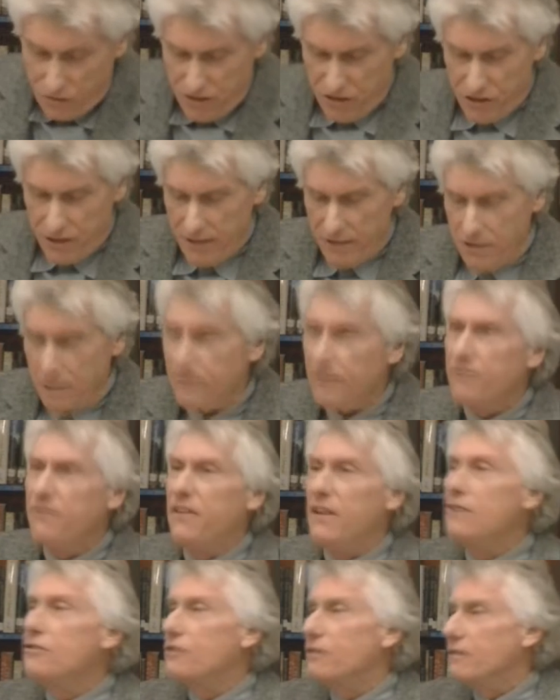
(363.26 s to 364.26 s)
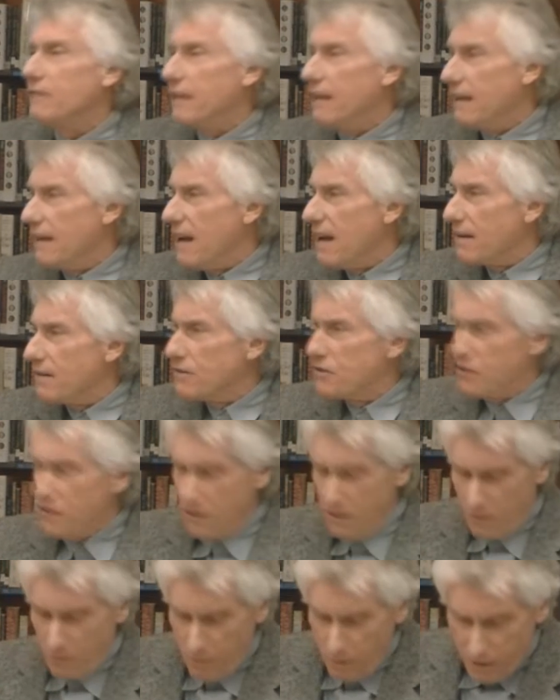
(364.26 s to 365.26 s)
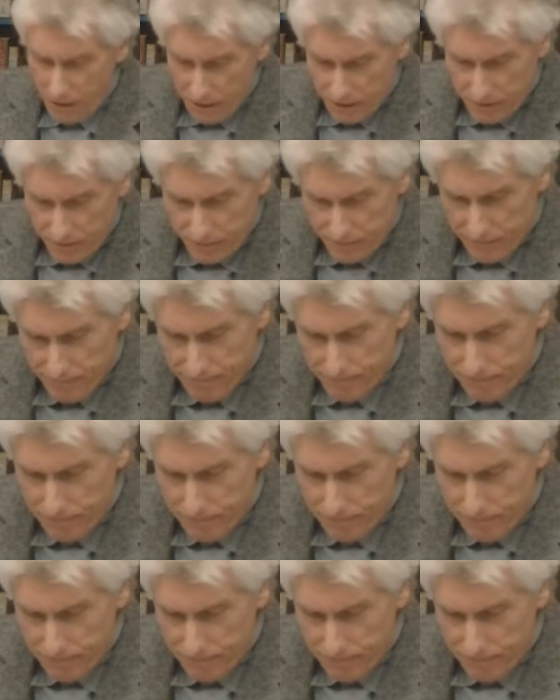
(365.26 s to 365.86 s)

just a sense of adventure to get out and see the world.